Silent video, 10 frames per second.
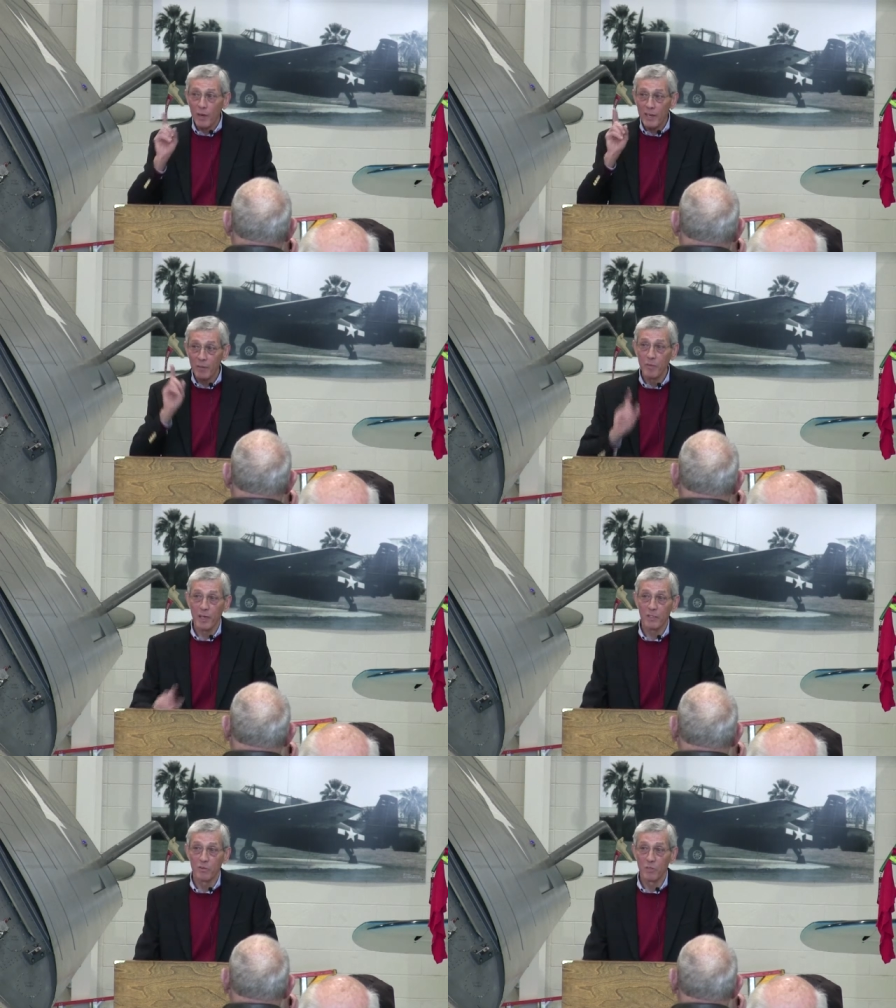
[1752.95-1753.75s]
What
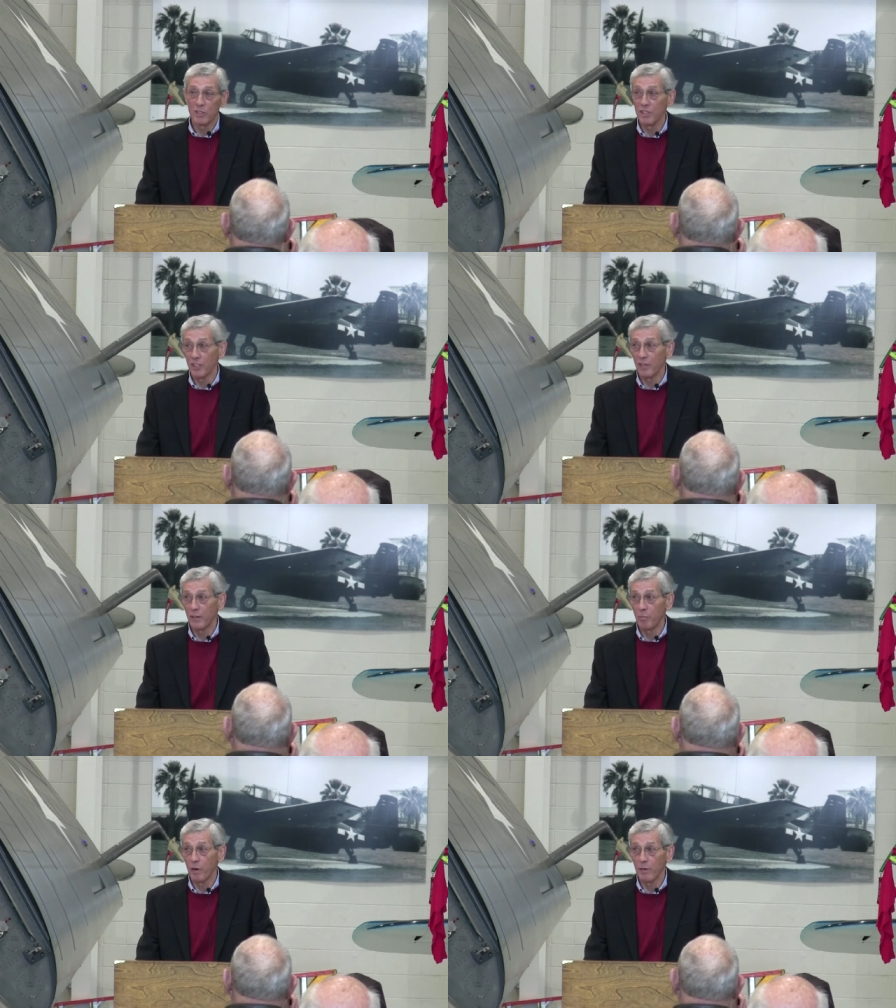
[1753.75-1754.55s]
came next was the
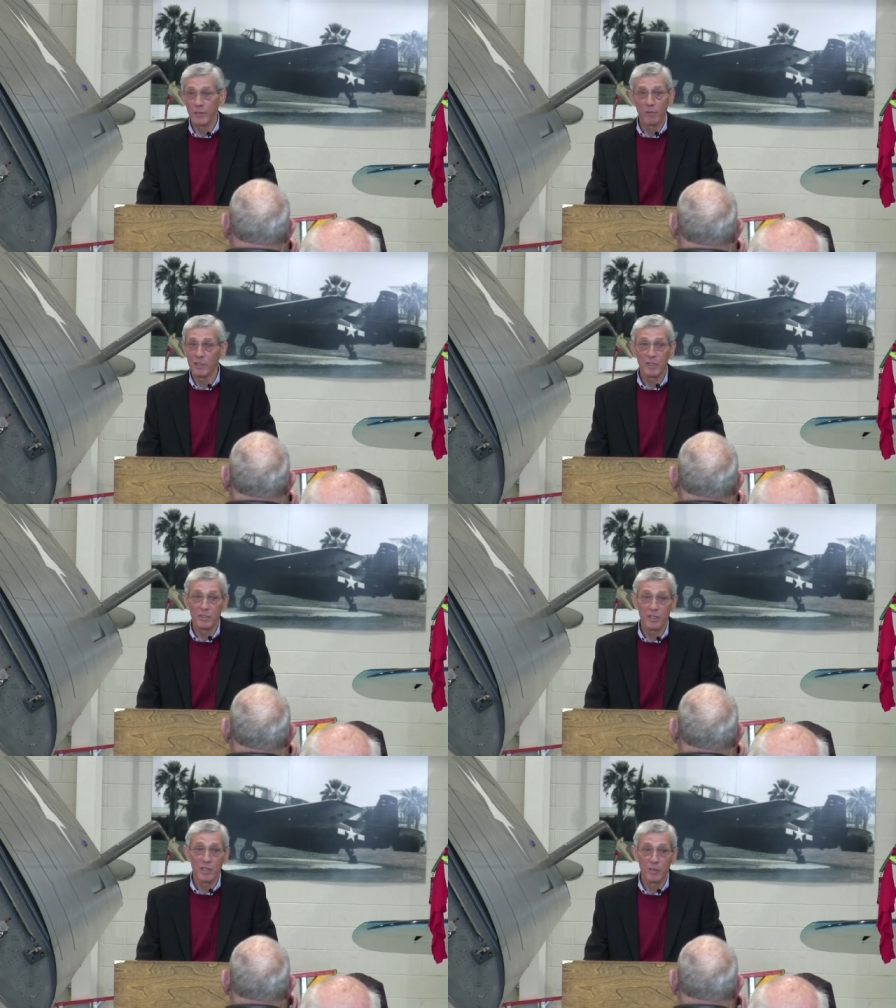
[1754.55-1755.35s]
scary part. There was
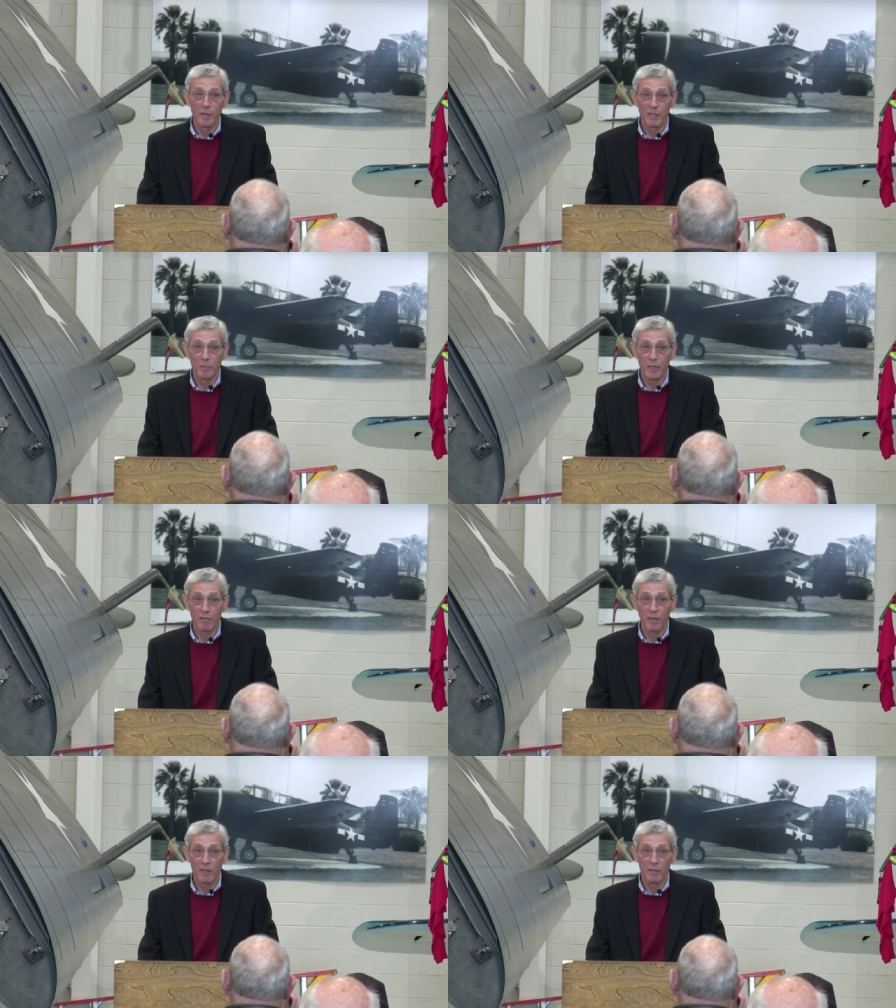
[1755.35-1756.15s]
nothing scary about the
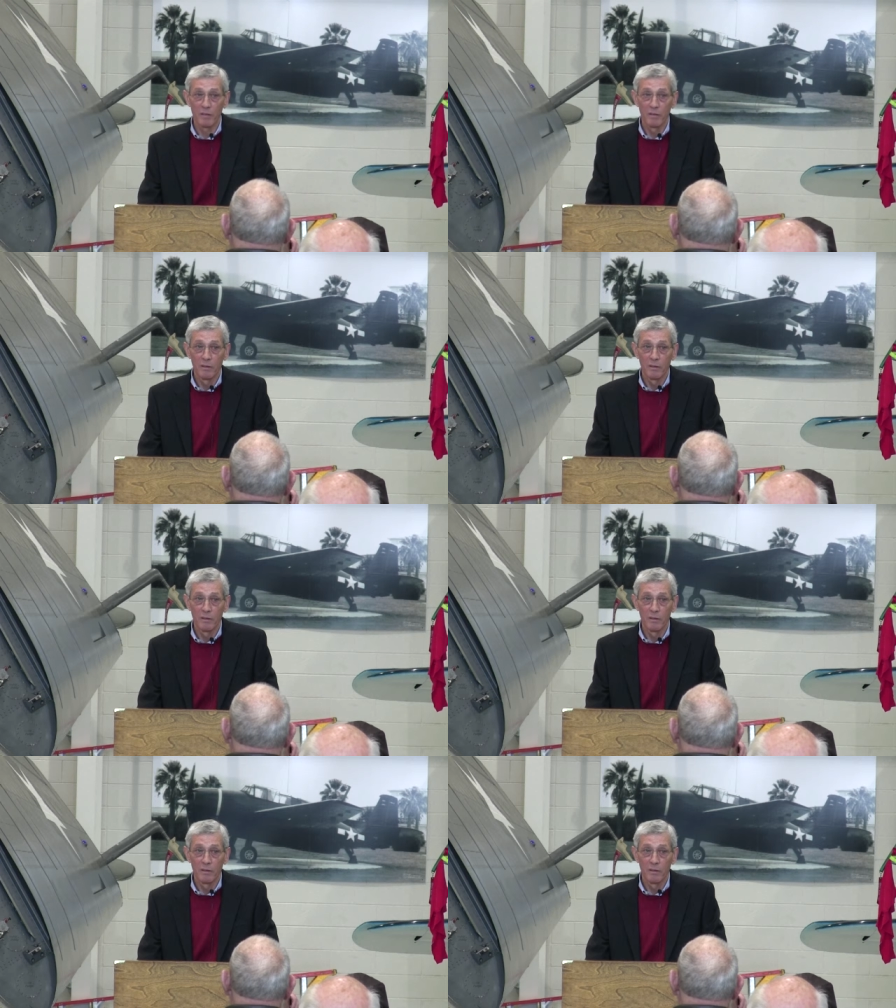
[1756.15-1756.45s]
big fight.